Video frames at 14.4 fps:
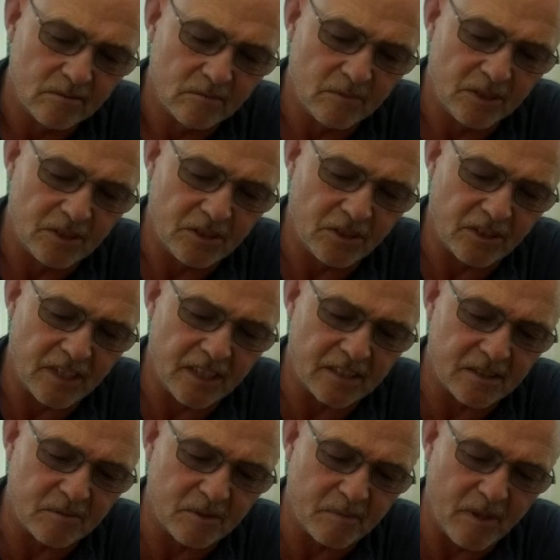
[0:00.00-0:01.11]
we should get
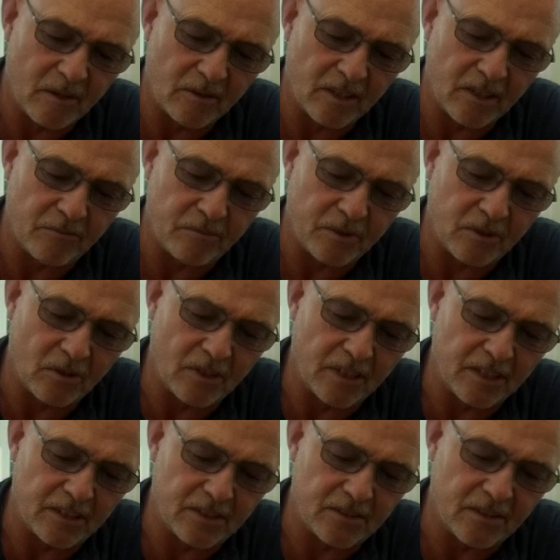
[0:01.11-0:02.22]
some smoke if we've got
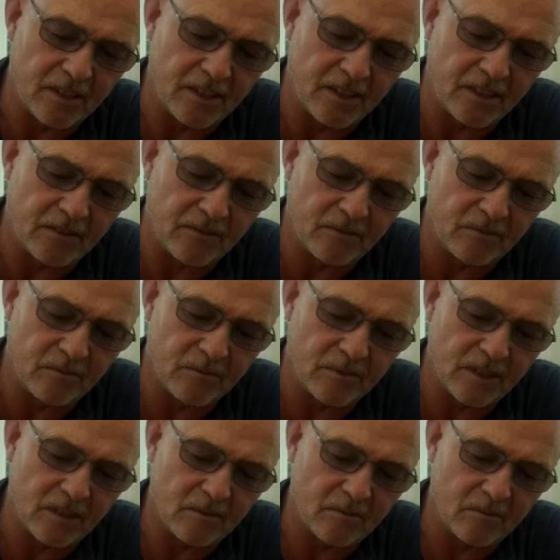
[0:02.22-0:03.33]
any.
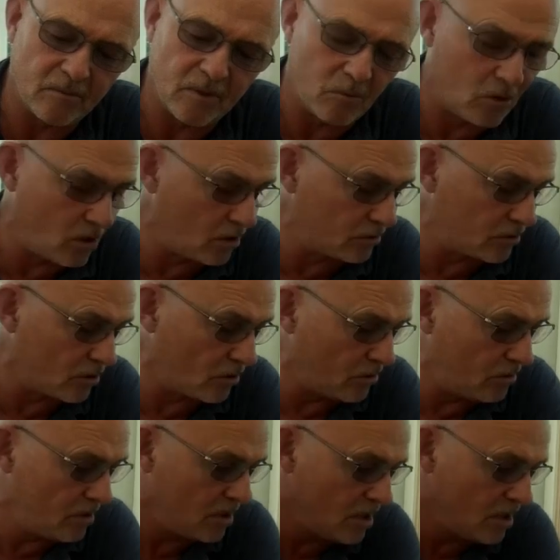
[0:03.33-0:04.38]
No. Now what I'll do,